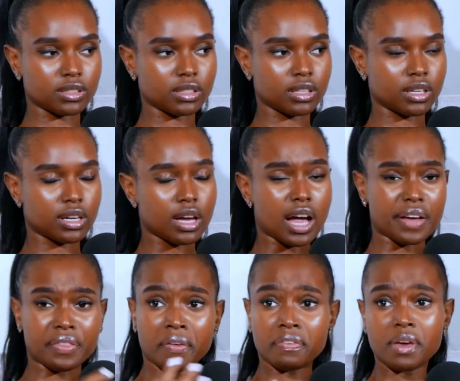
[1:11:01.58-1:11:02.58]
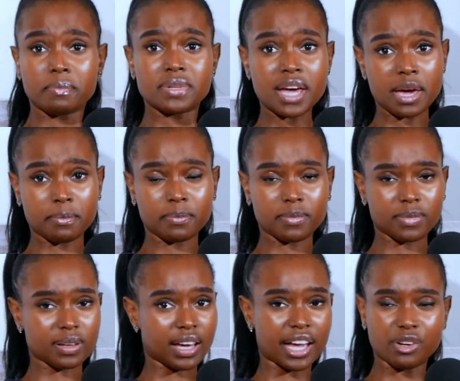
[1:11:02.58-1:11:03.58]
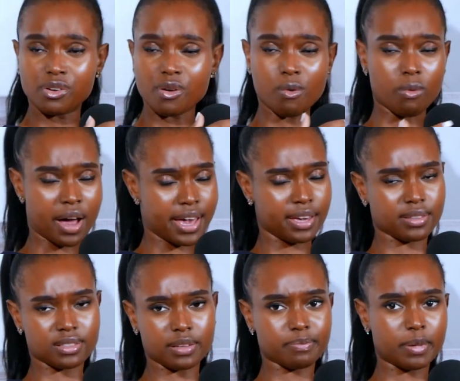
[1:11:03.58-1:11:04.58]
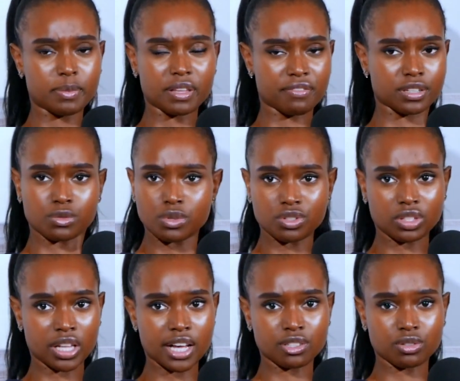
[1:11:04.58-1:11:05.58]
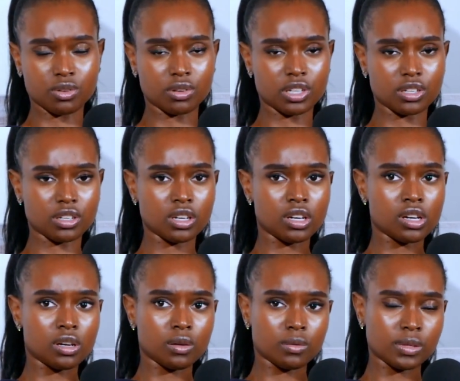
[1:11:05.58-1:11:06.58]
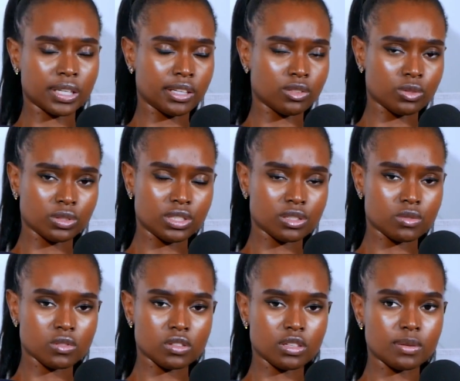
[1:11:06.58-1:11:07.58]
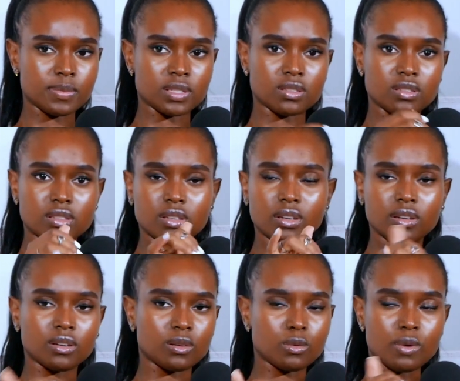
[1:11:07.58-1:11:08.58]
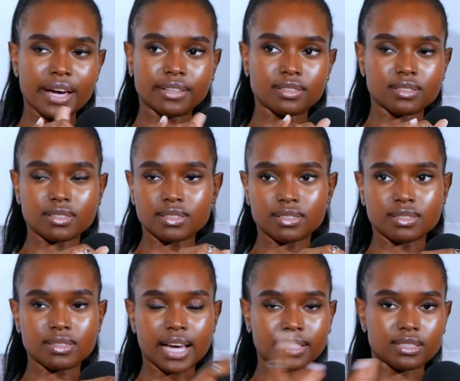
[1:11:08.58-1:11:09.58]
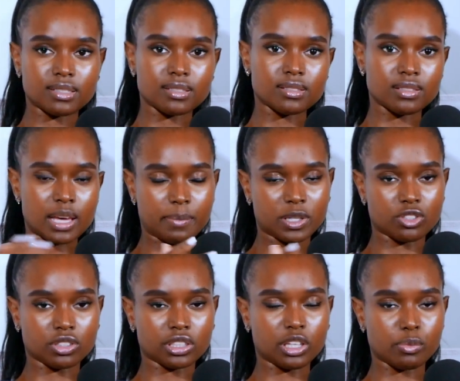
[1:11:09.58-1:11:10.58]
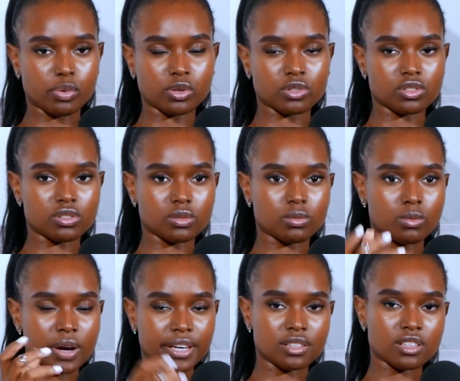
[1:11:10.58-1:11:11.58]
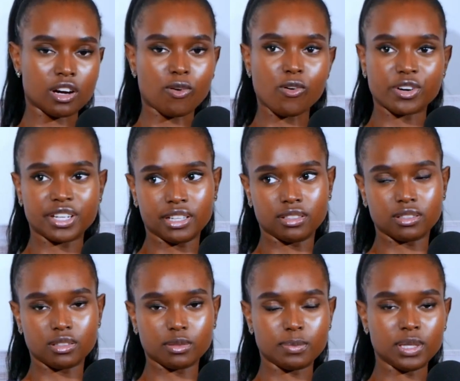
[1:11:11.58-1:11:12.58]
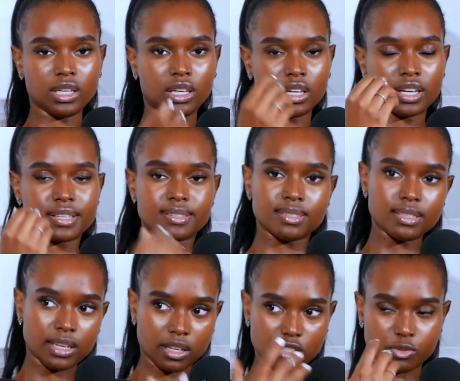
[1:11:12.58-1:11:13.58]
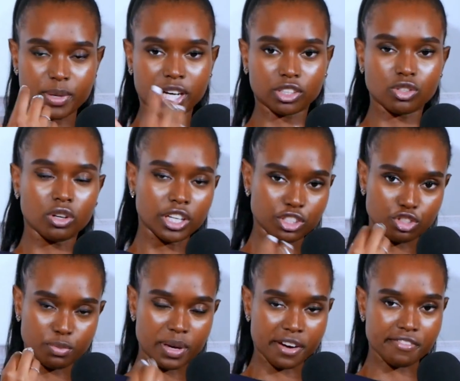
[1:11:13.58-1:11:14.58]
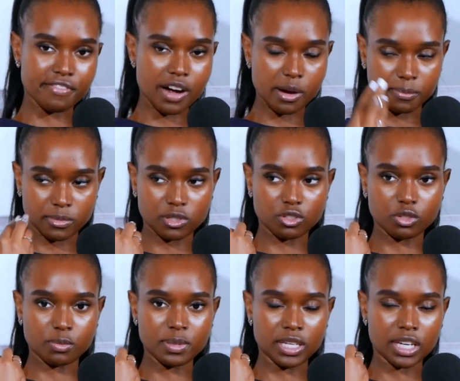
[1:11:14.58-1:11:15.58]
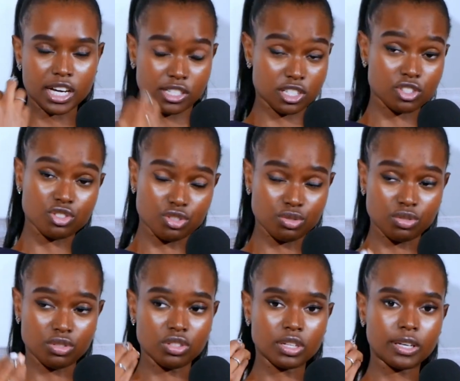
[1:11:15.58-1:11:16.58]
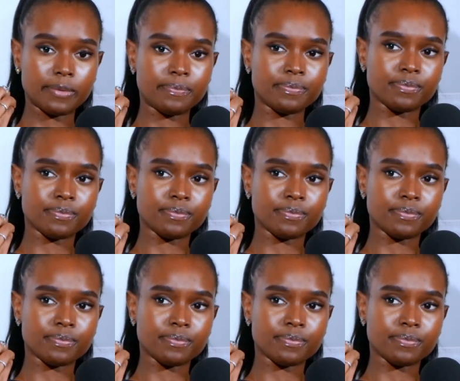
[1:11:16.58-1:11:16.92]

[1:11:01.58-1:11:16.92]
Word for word: But at the same time, I don't know why. Maybe the first question I'll ask God when I get audience with Him is why it's it's that diametrically opposed. Why is our core need to be seen, to be acknowledged, to be affirmed, to be understood,